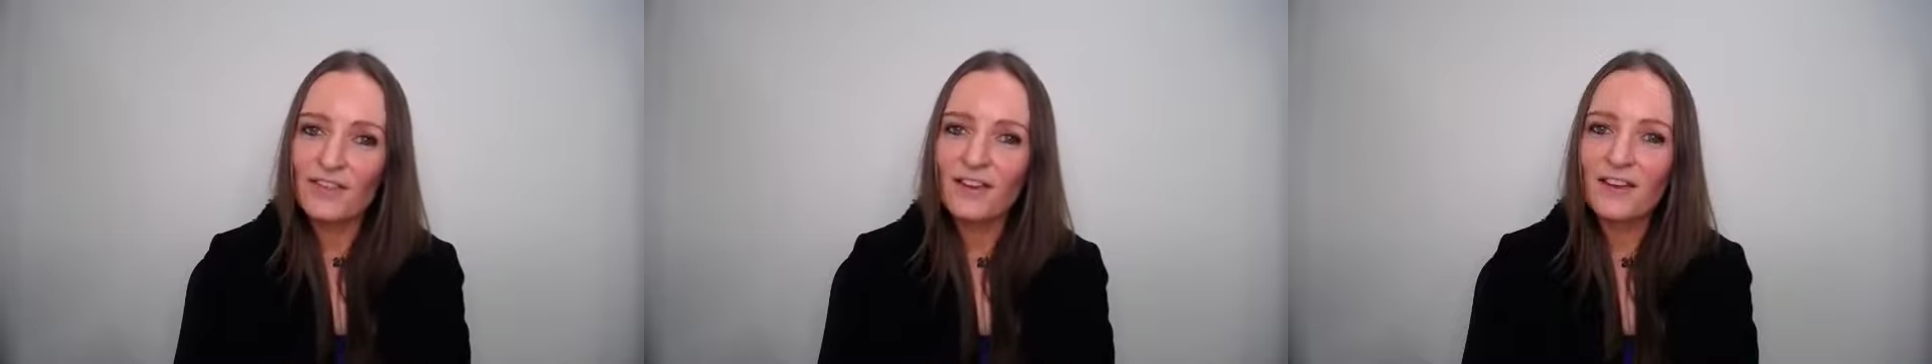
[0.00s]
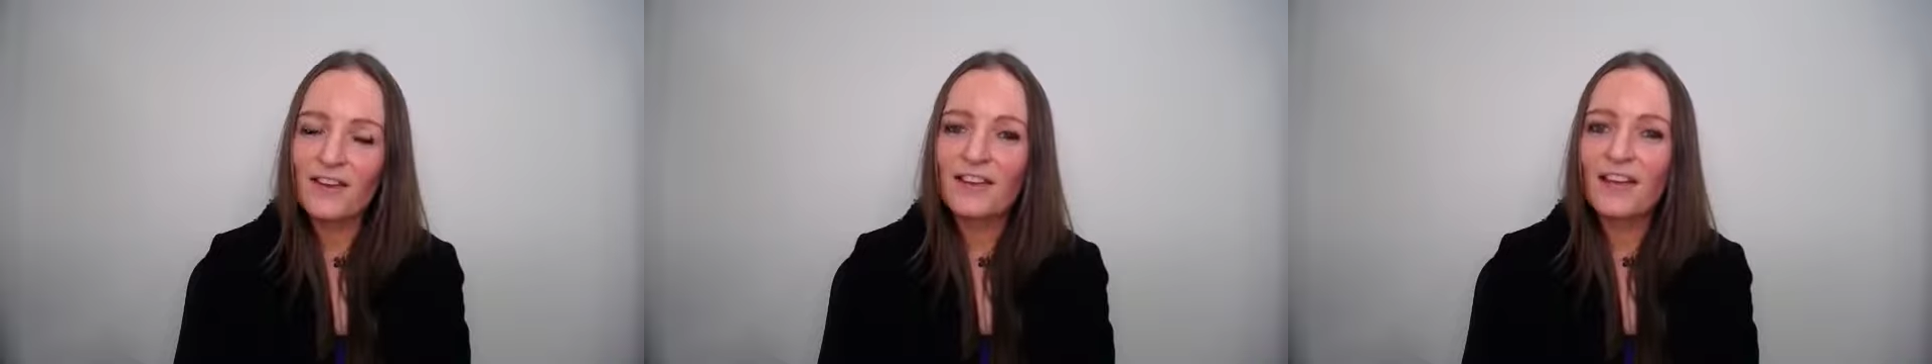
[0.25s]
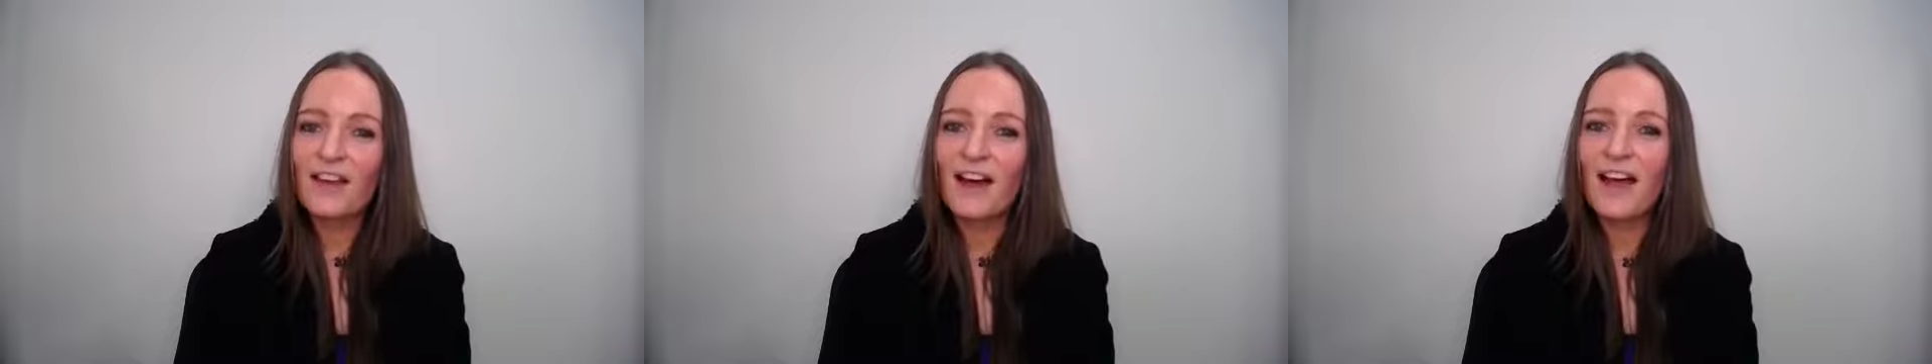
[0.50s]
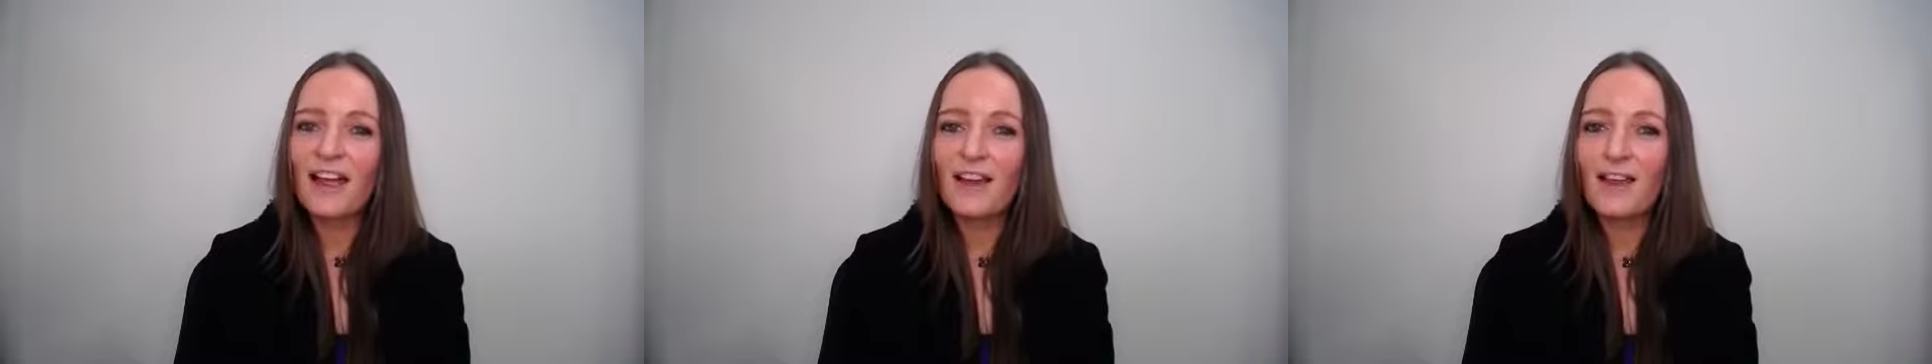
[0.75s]
So
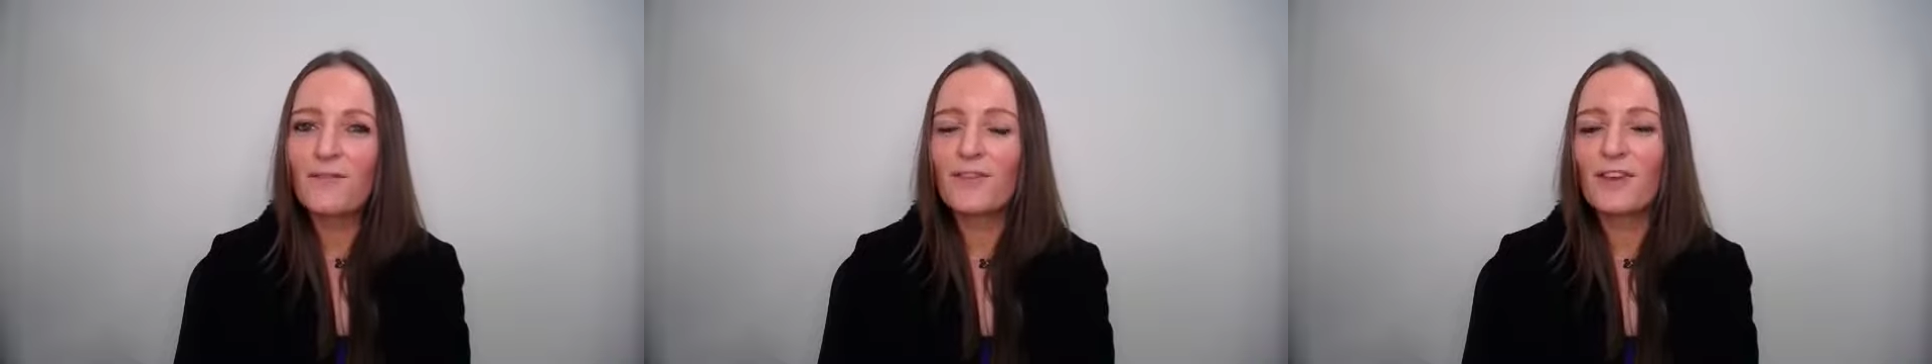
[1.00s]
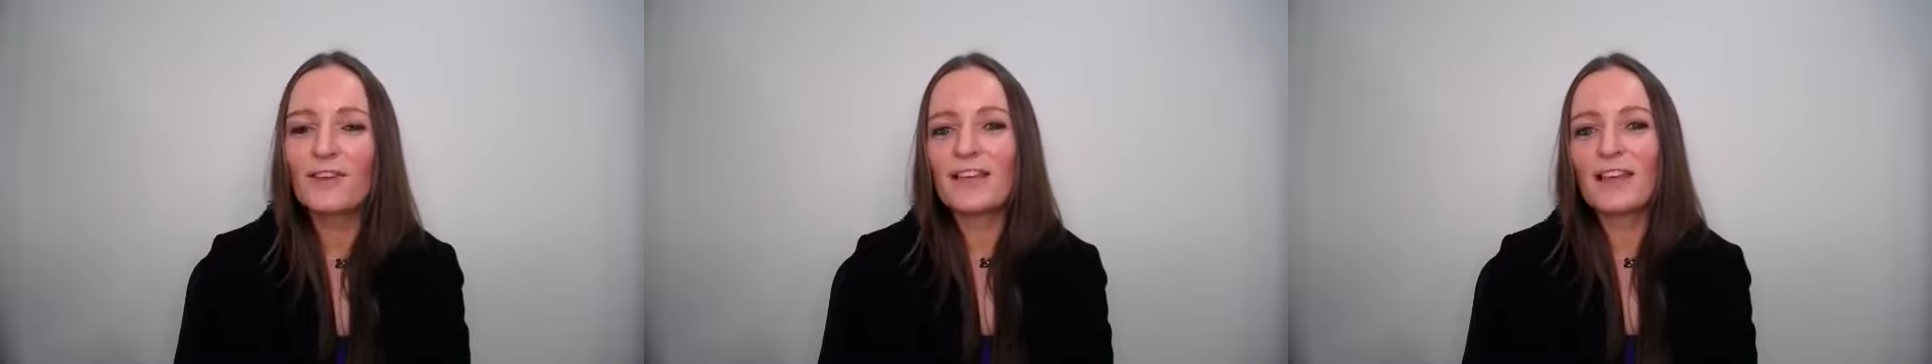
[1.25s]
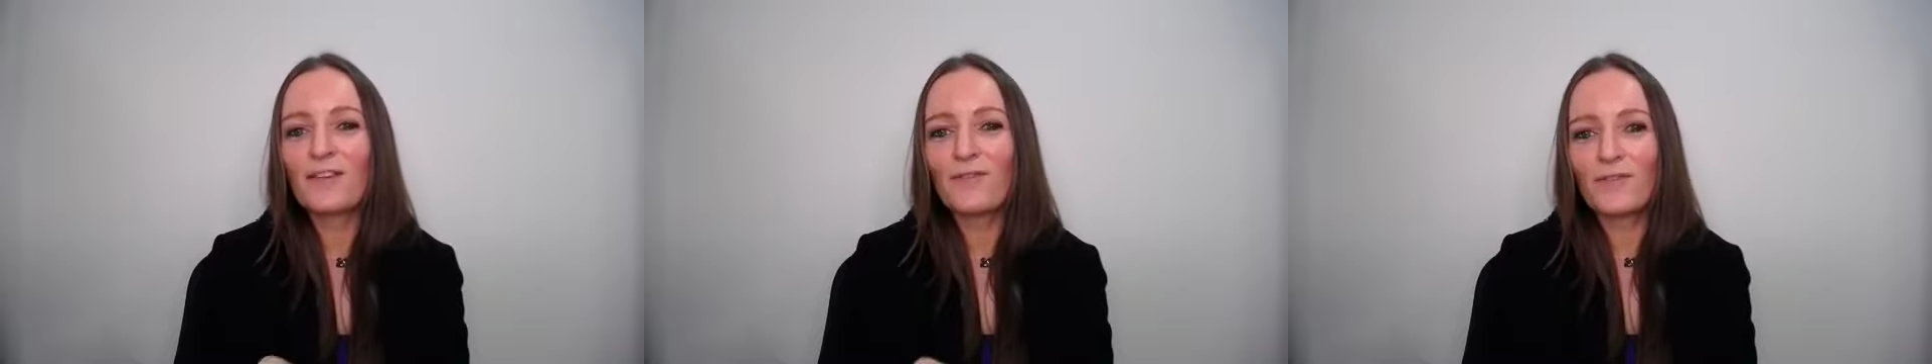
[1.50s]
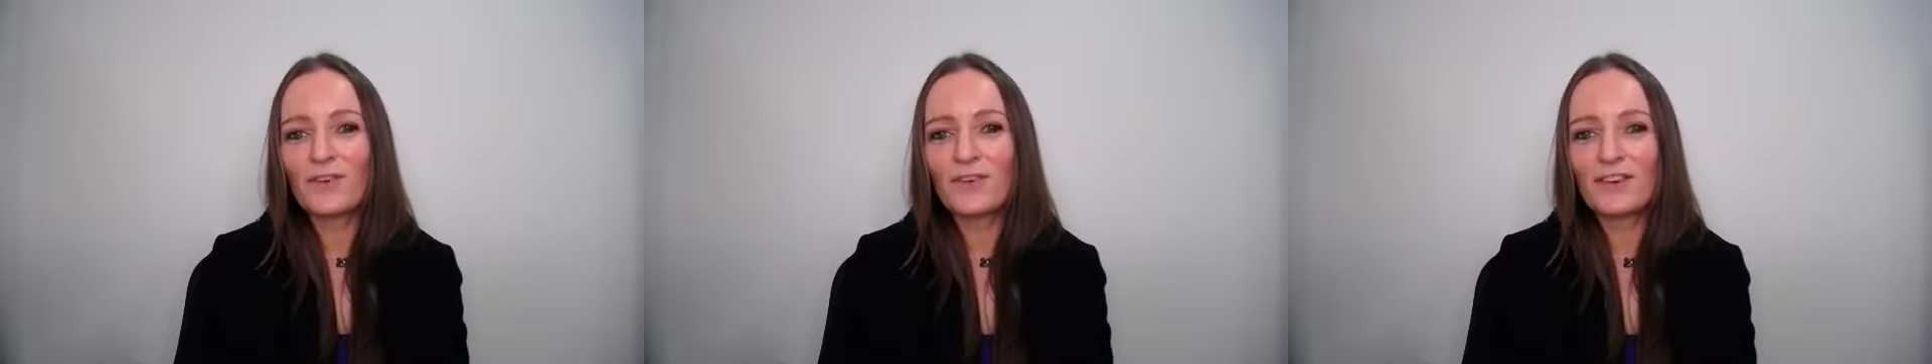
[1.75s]
I love using
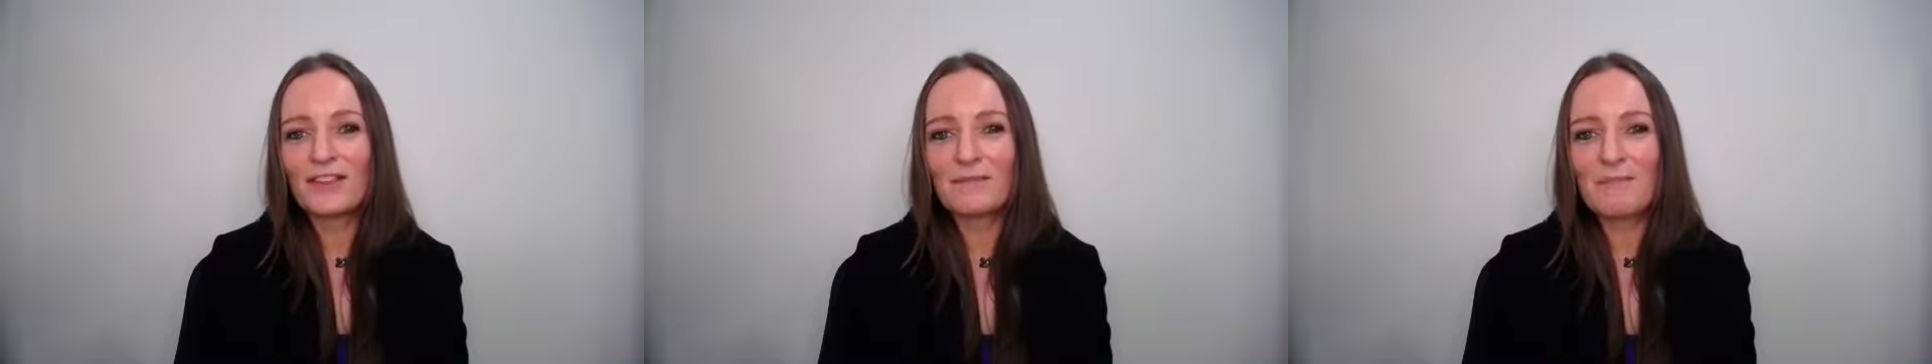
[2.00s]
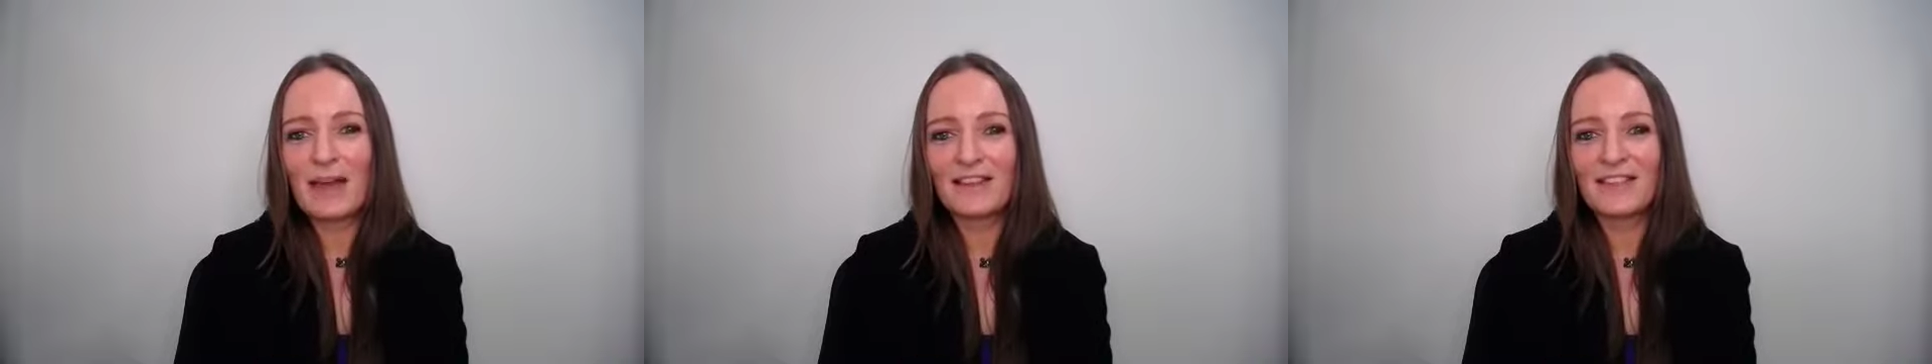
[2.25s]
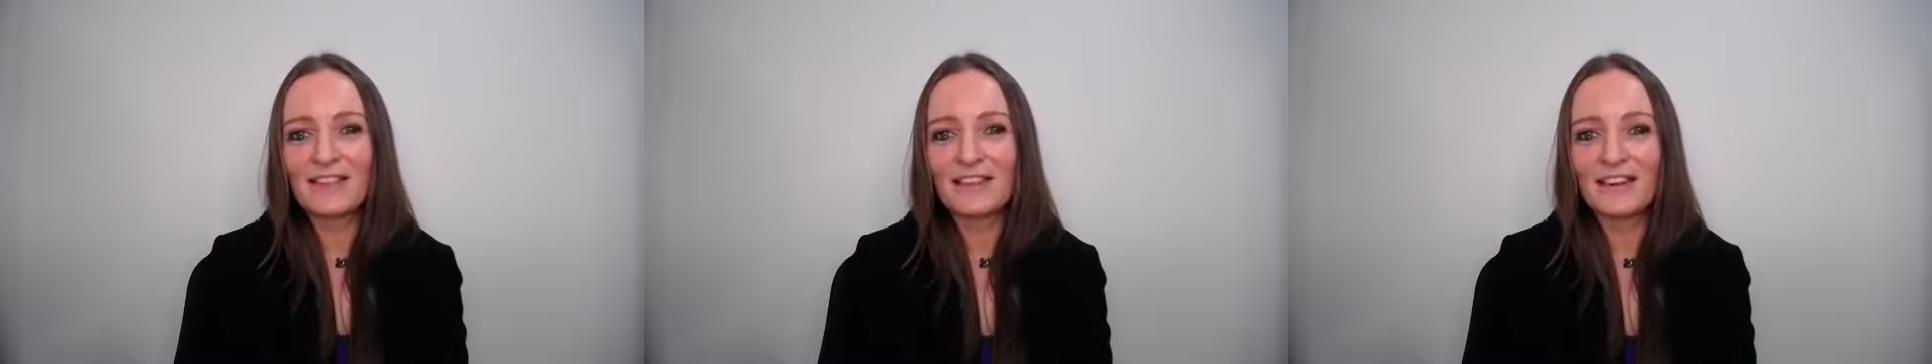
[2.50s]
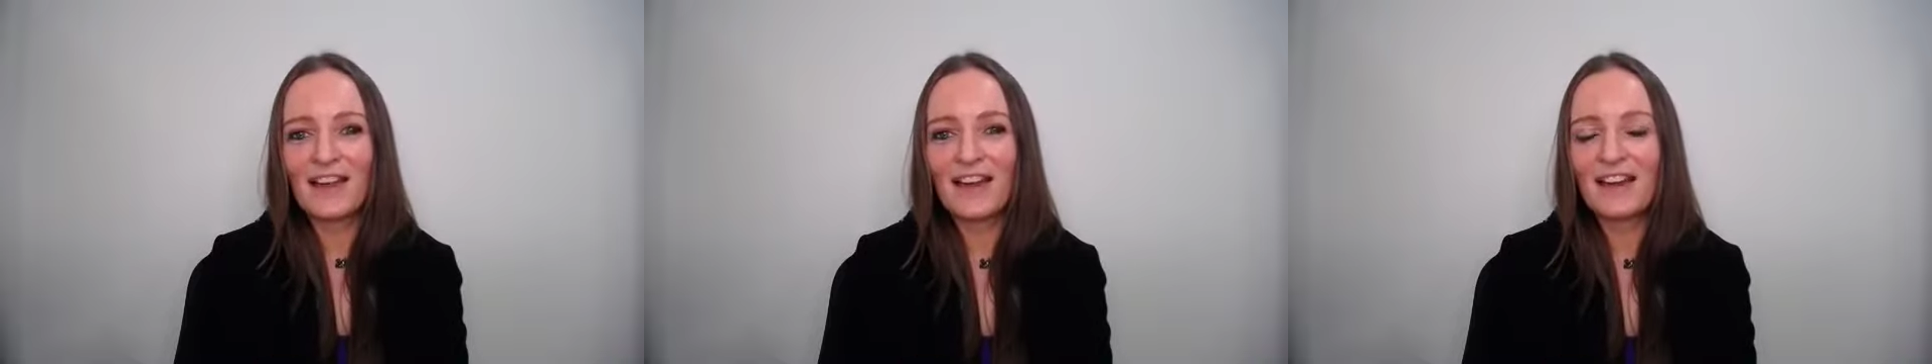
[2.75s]
food as medicine,